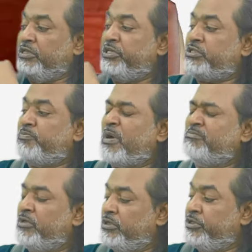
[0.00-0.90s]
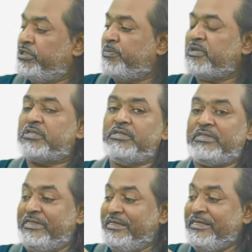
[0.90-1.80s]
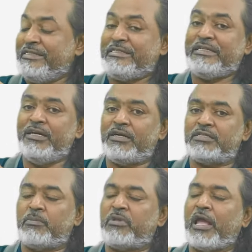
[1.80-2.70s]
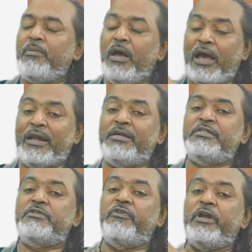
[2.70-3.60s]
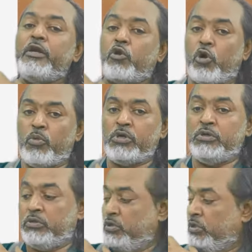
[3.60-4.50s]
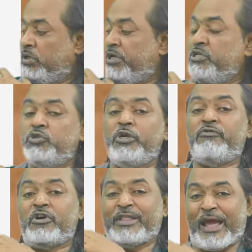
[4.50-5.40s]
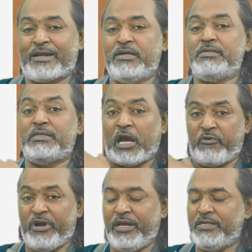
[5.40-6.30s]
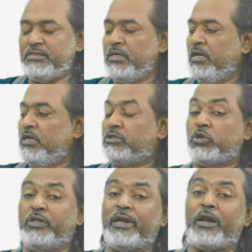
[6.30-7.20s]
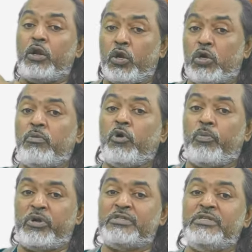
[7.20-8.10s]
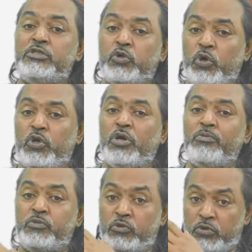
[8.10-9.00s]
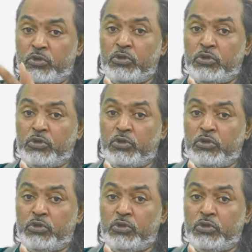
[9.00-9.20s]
this muscles is teared sometimes, and it is a very common injury for the athletes nowadays. So there are a lot of operation is going on.